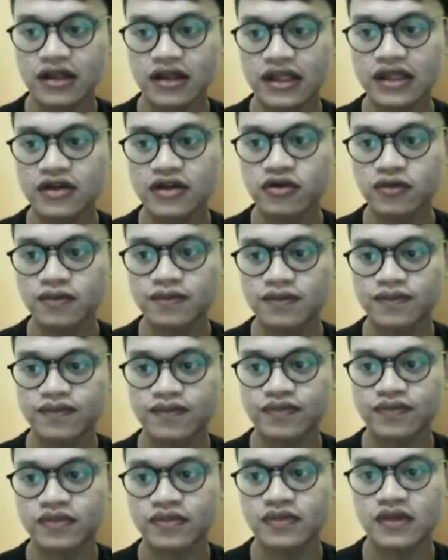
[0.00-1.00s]
A group,
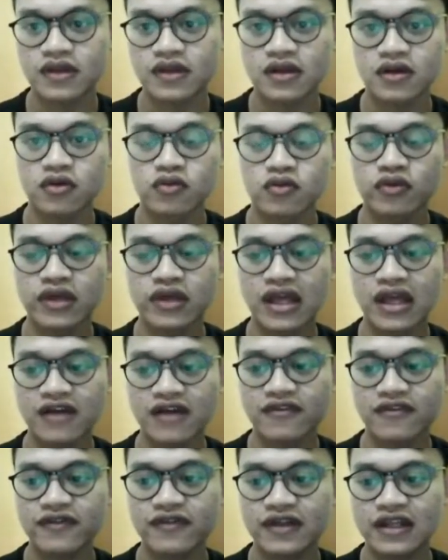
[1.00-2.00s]
we
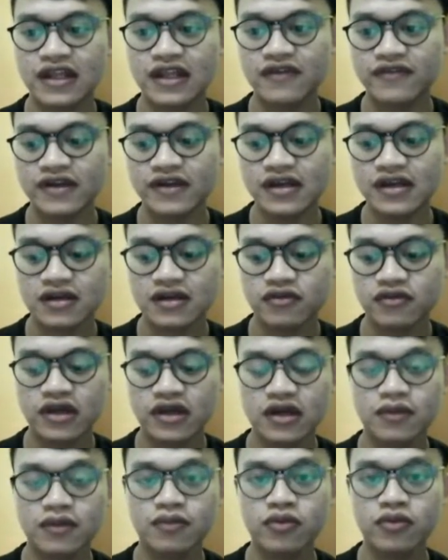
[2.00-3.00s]
have 11.
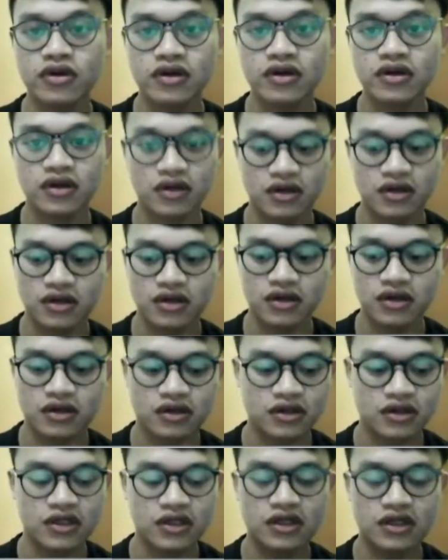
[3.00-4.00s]
We're gonna put
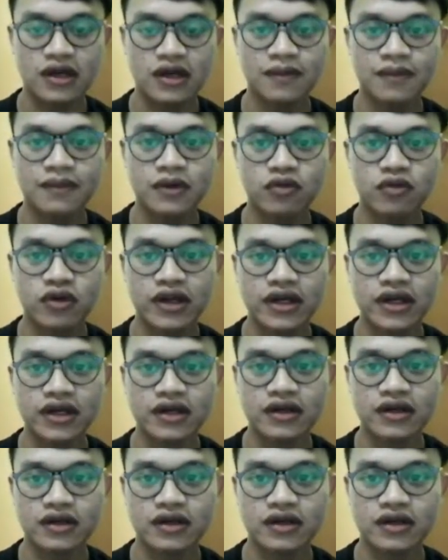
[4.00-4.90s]
the number 1,